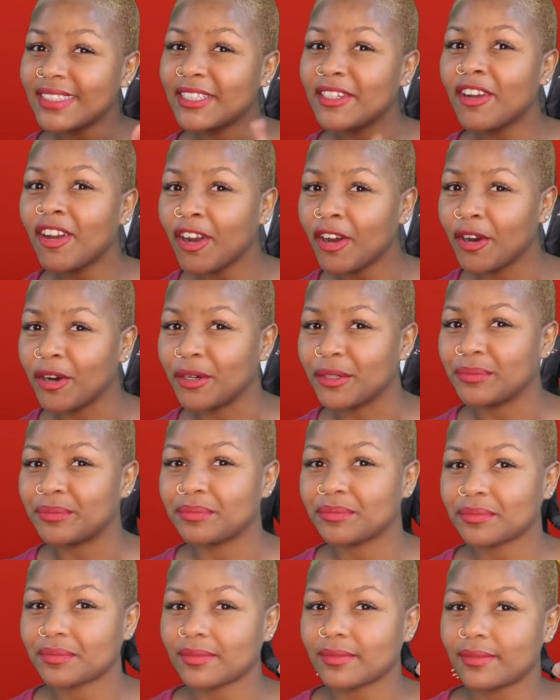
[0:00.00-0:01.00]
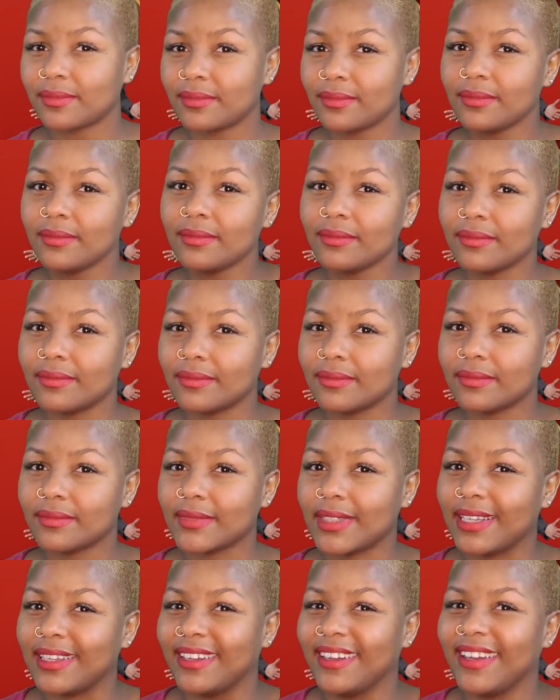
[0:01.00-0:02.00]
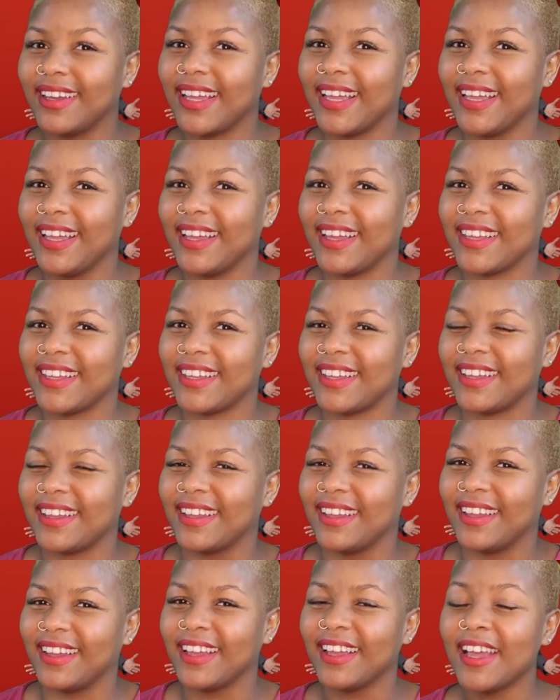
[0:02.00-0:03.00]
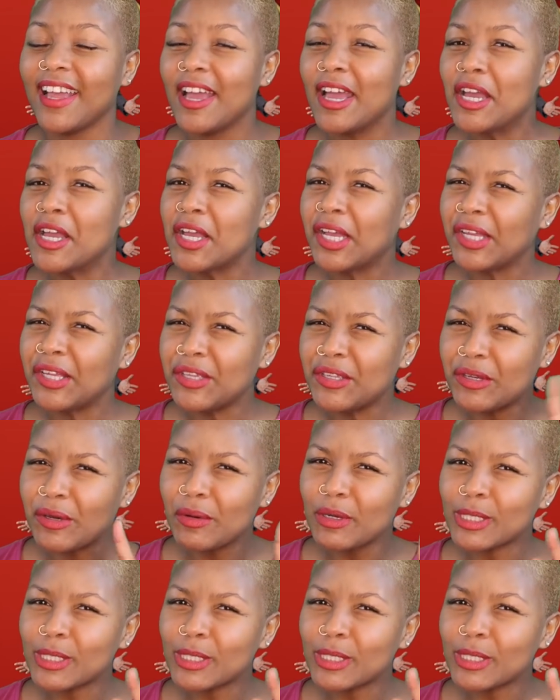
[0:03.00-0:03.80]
girl, you